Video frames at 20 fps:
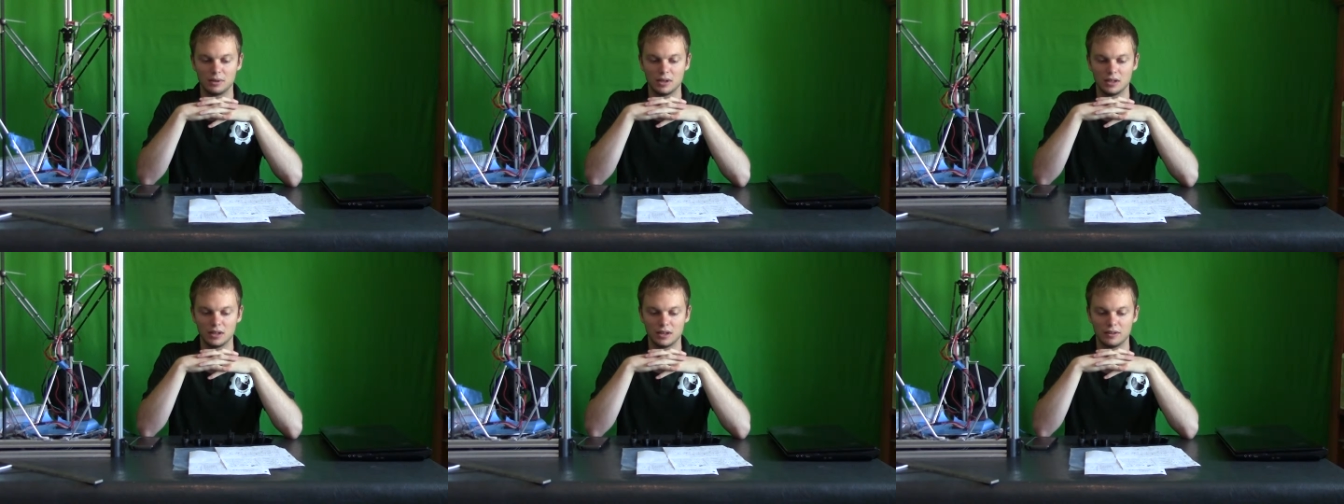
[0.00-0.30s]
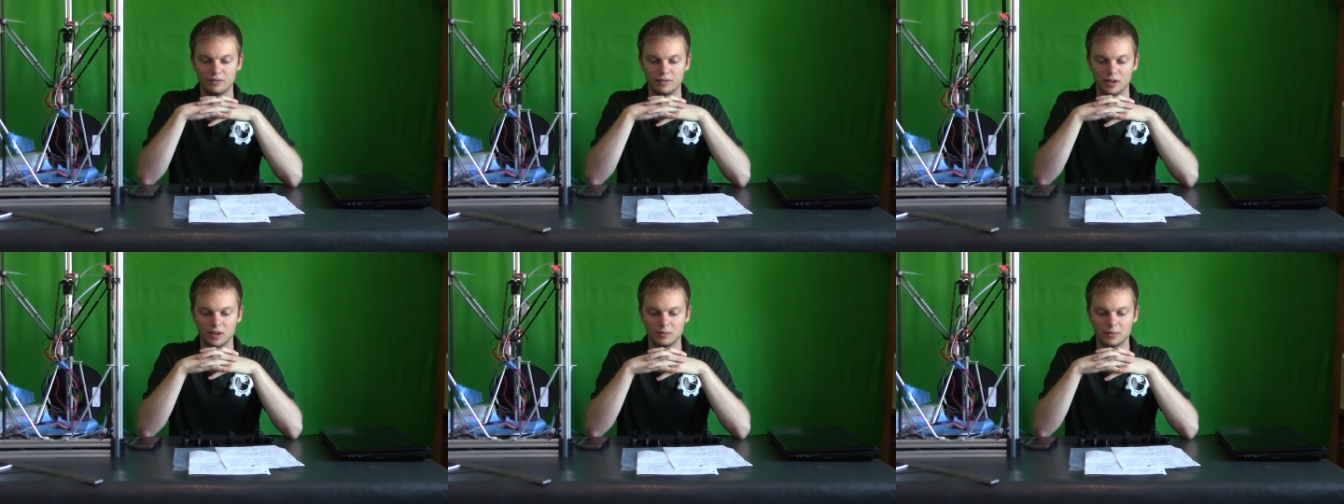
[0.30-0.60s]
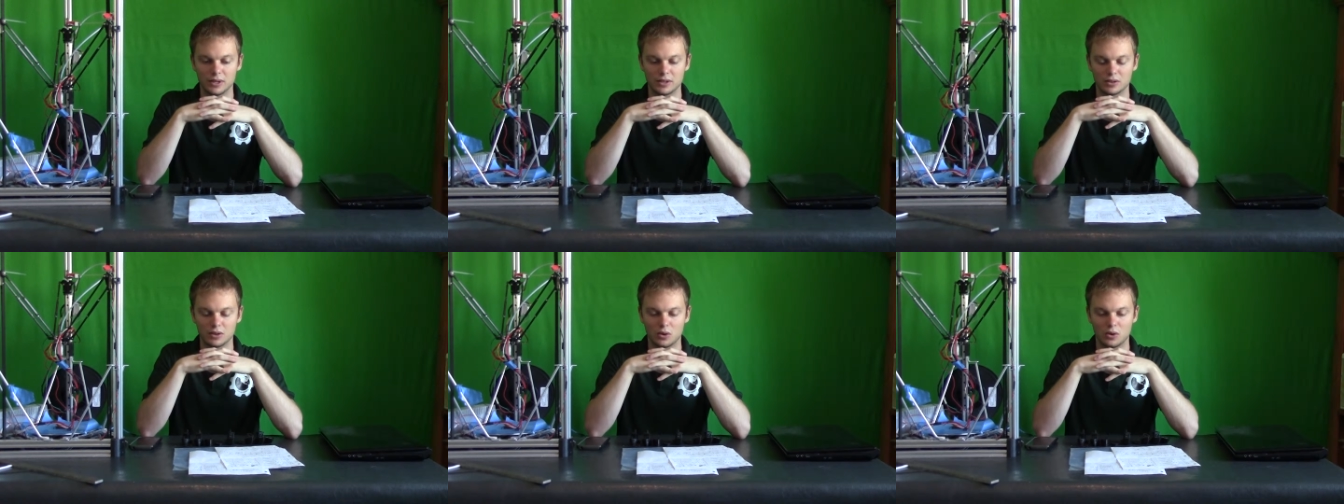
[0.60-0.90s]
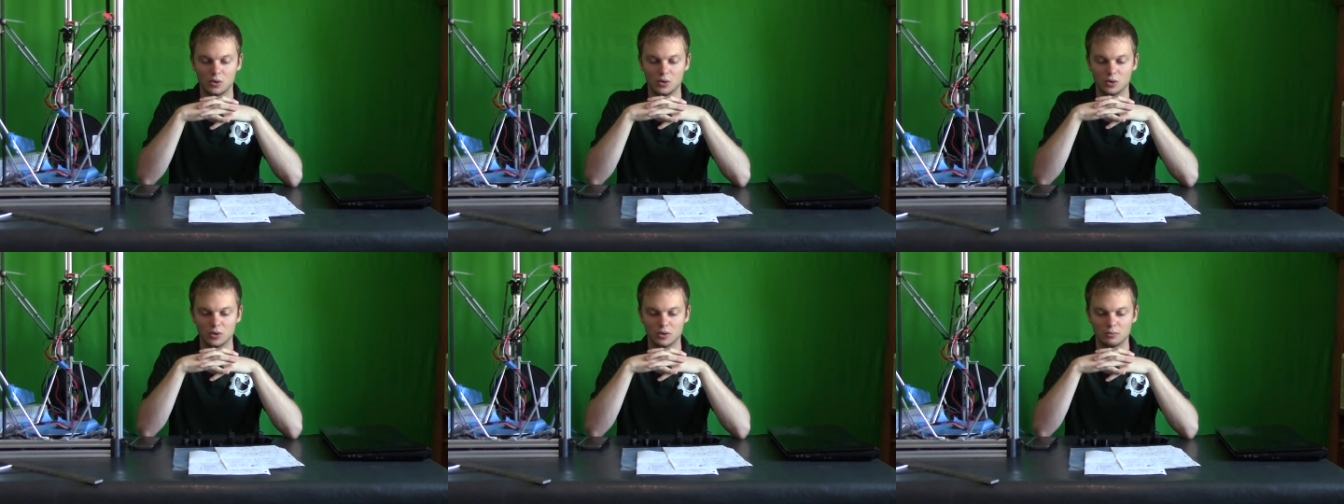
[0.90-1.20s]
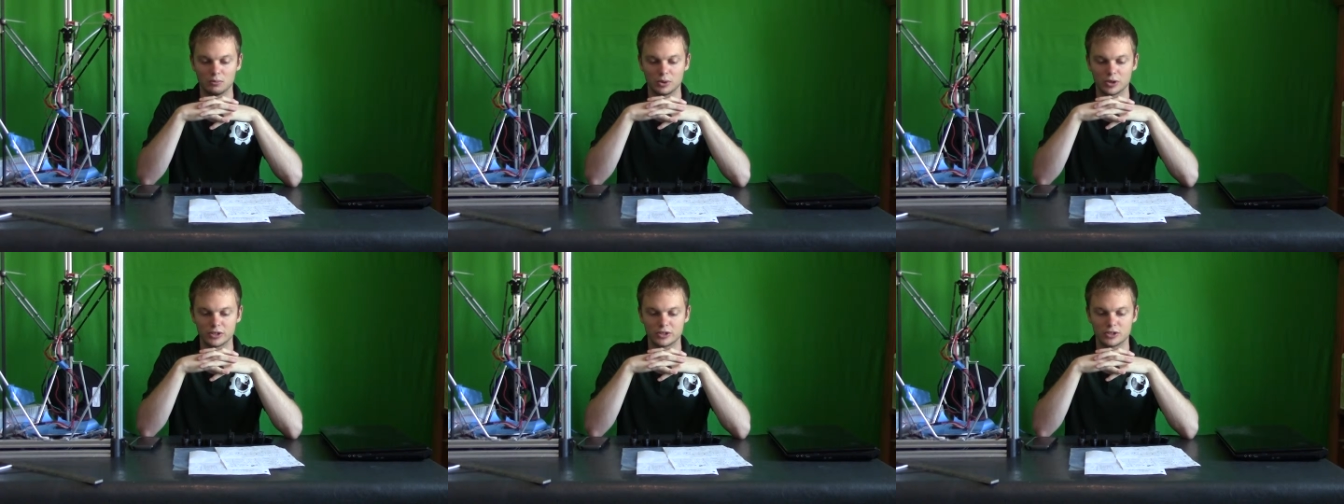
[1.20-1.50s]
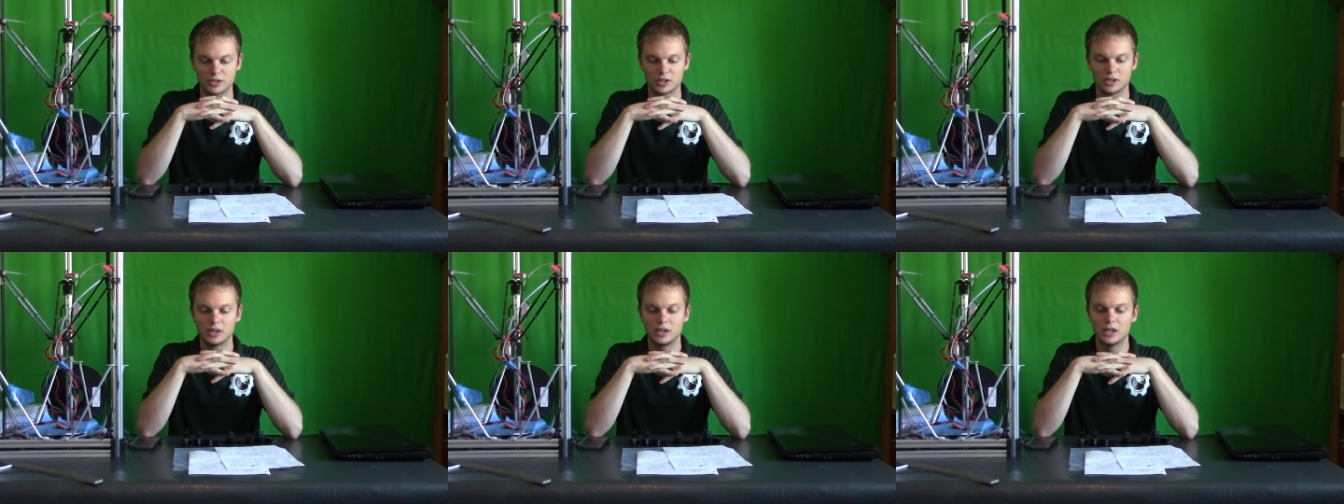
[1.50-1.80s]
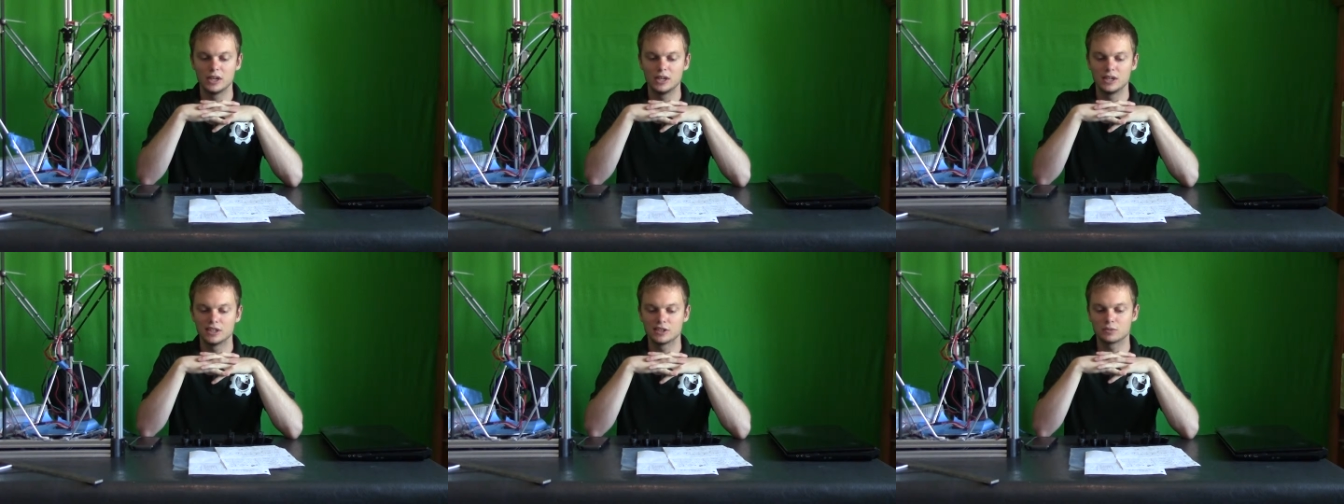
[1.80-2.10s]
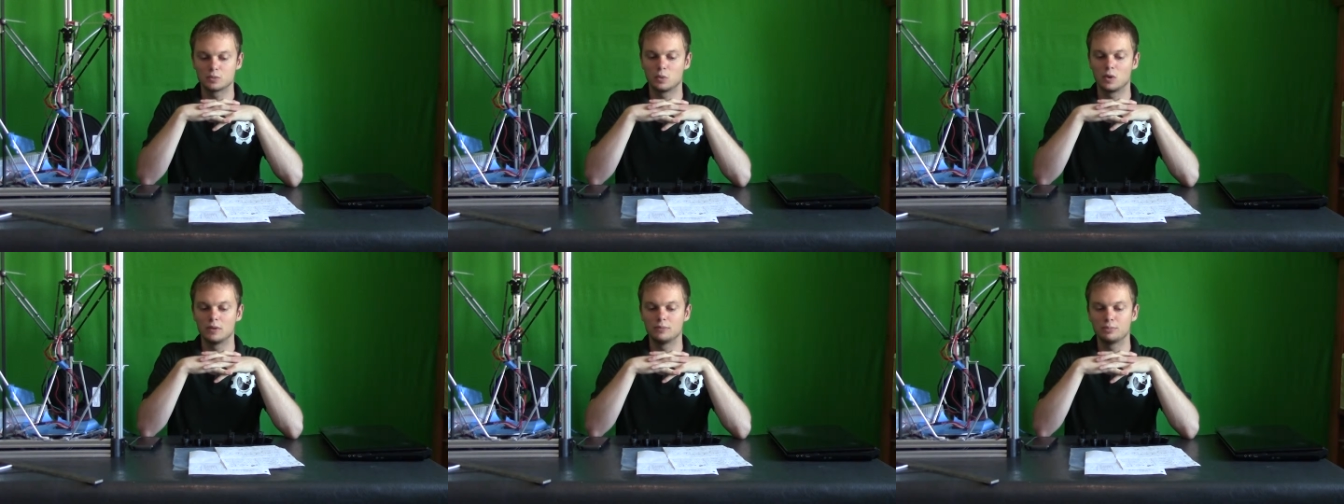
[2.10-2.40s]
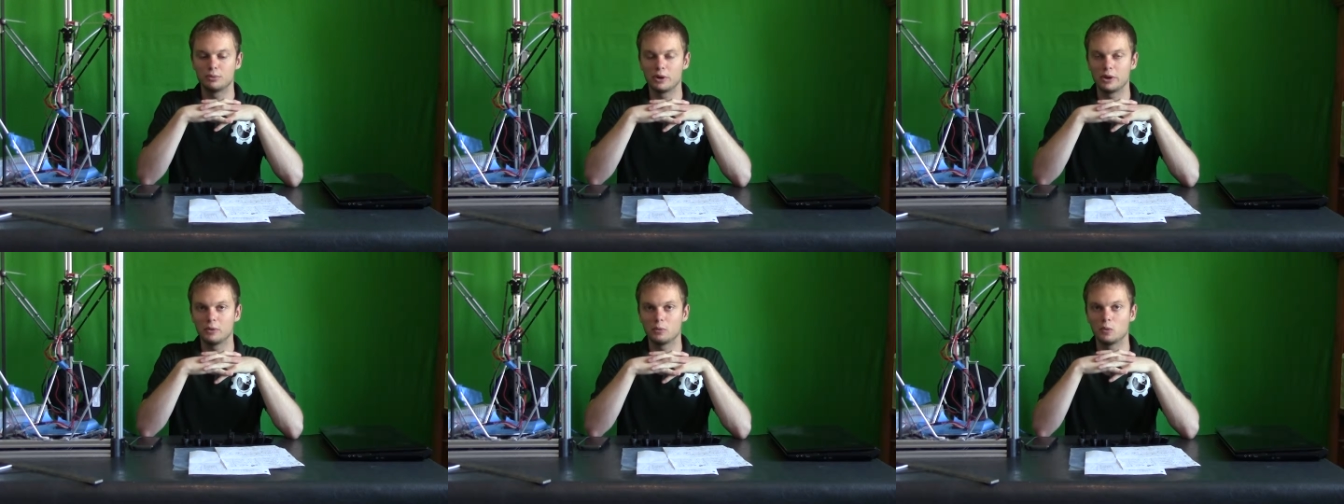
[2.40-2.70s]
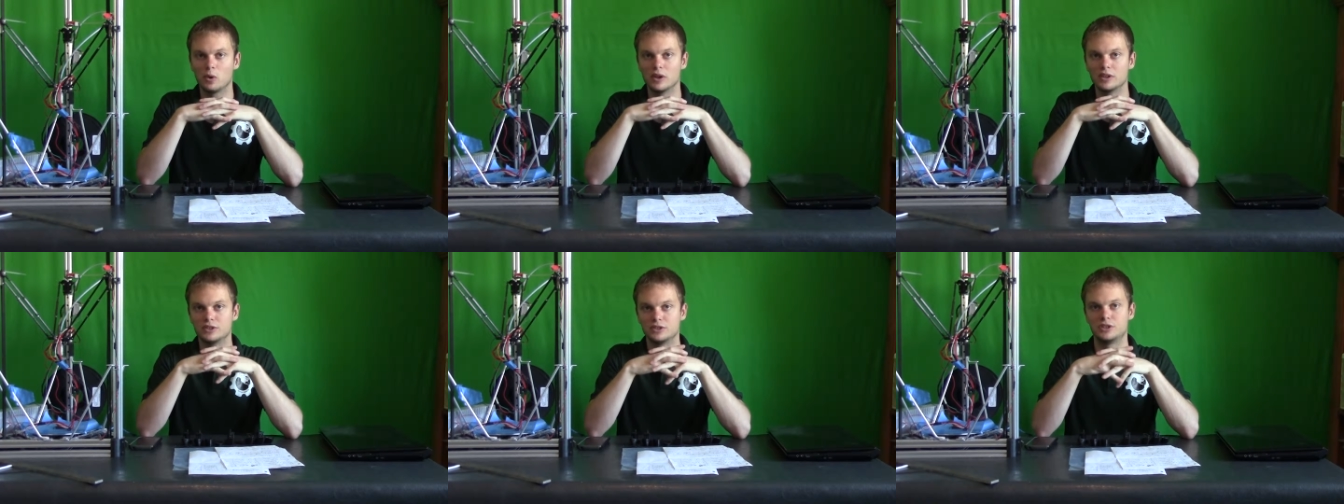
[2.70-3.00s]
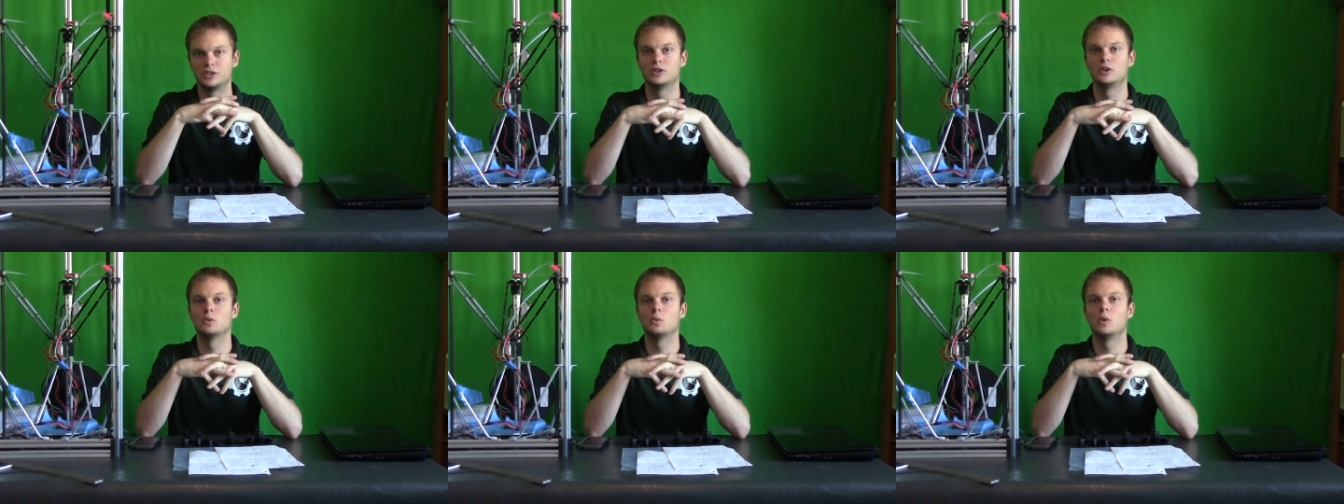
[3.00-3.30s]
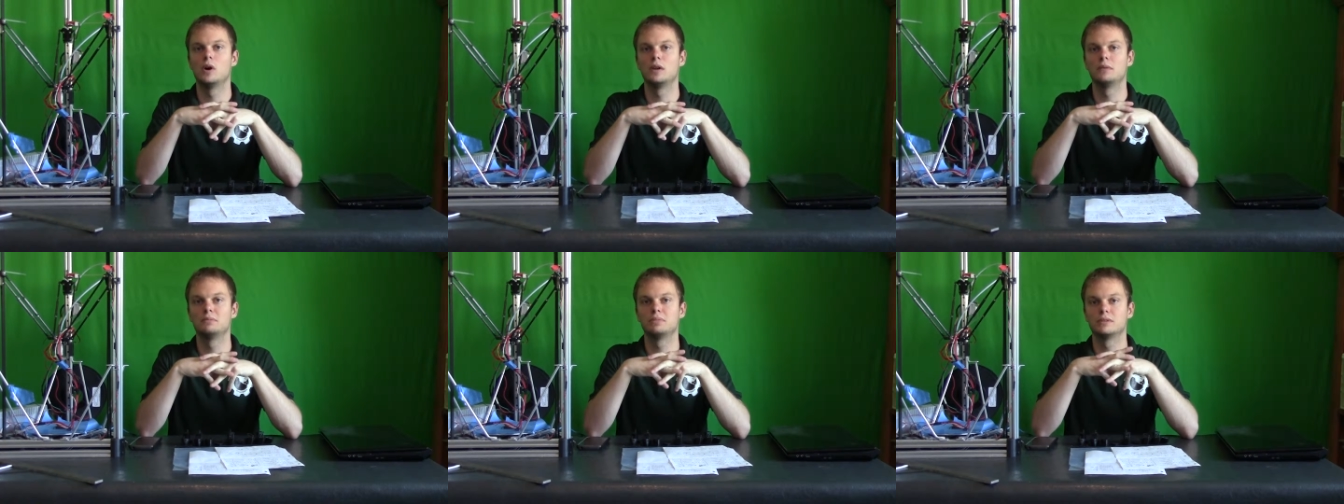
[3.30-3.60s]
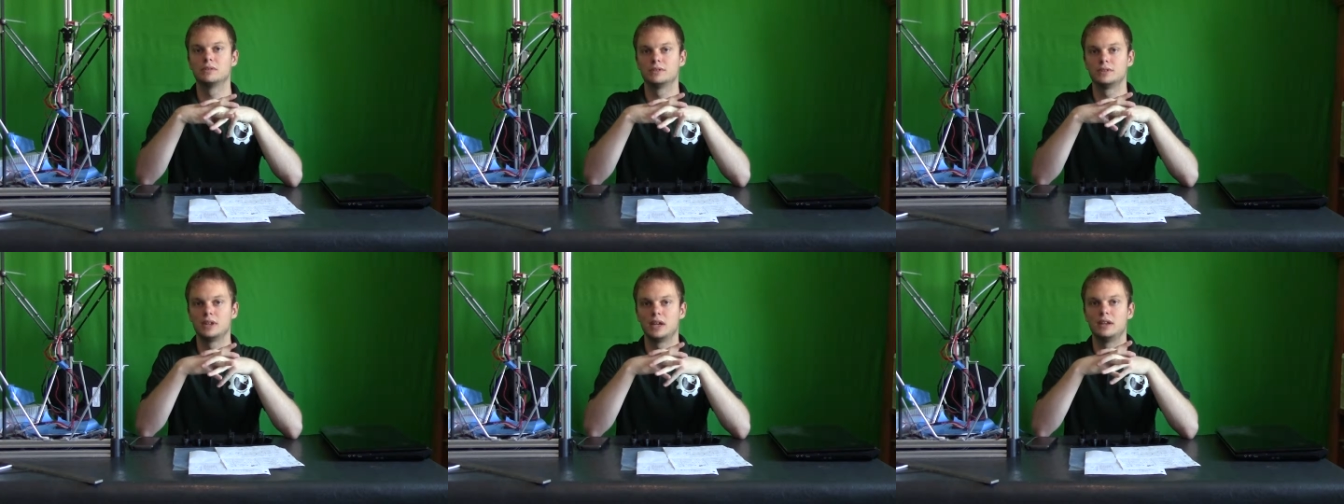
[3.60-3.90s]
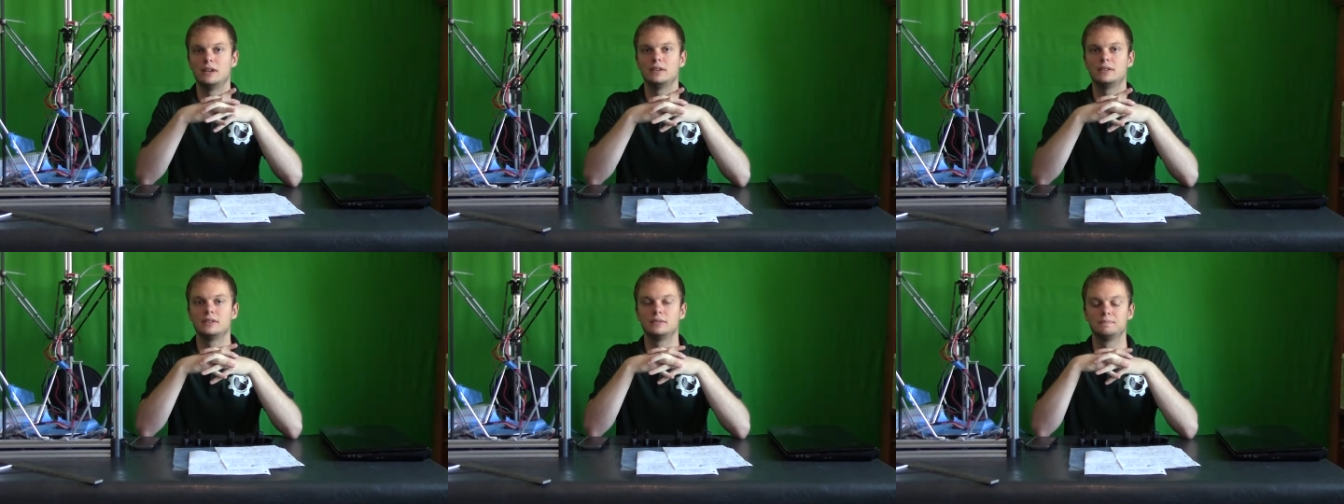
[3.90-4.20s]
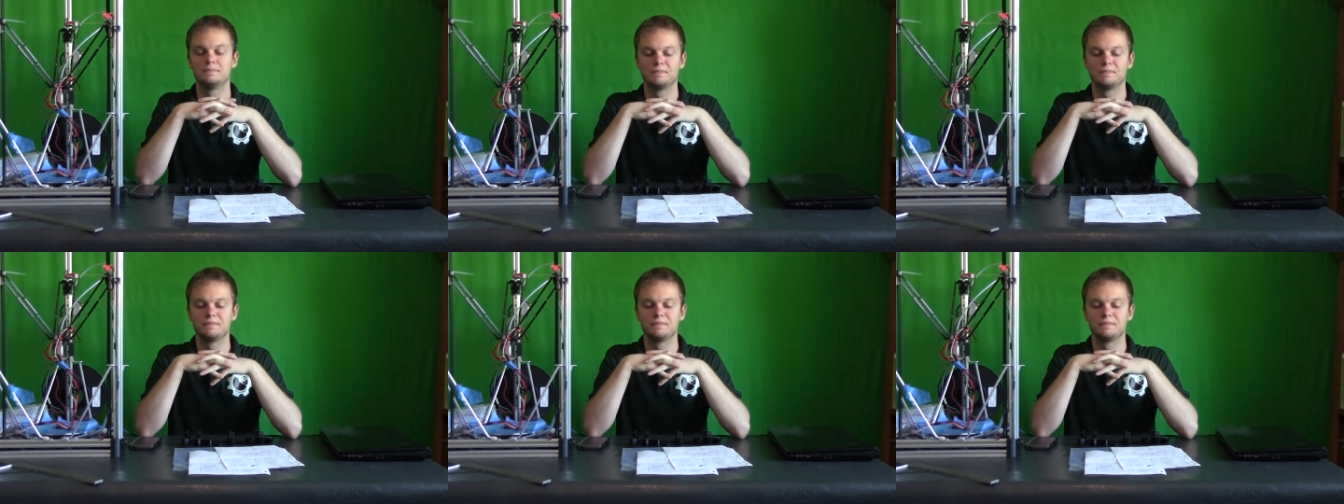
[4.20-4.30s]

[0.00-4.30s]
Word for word: P L A filament to hold the moisture is one point one zero one percent.